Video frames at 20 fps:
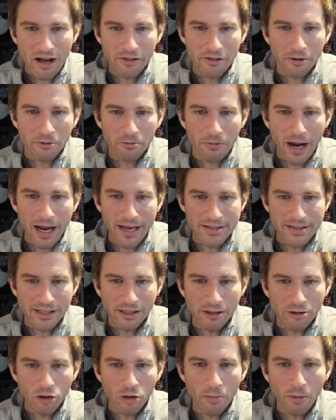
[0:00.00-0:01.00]
other rising
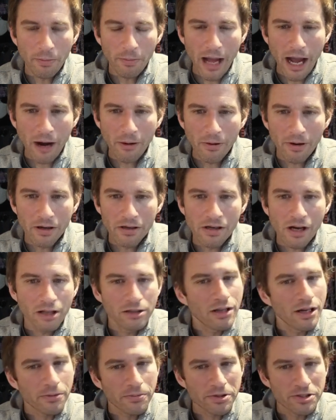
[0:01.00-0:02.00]
global power,
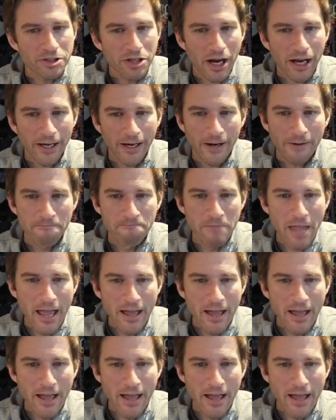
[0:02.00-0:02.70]
along with China,